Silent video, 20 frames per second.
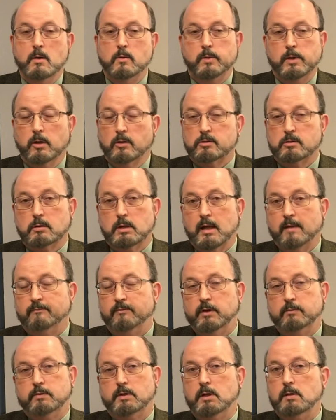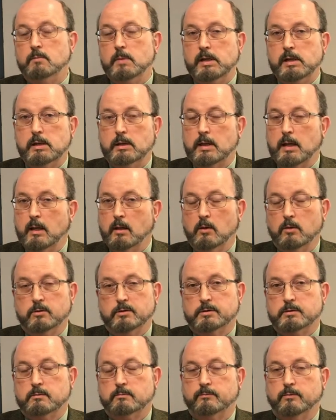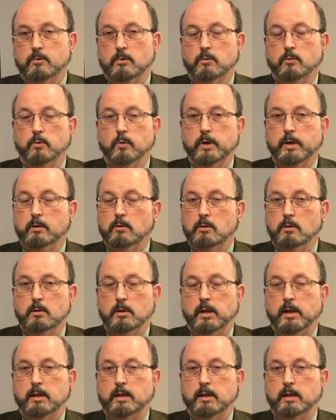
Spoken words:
We also got $15 million for rental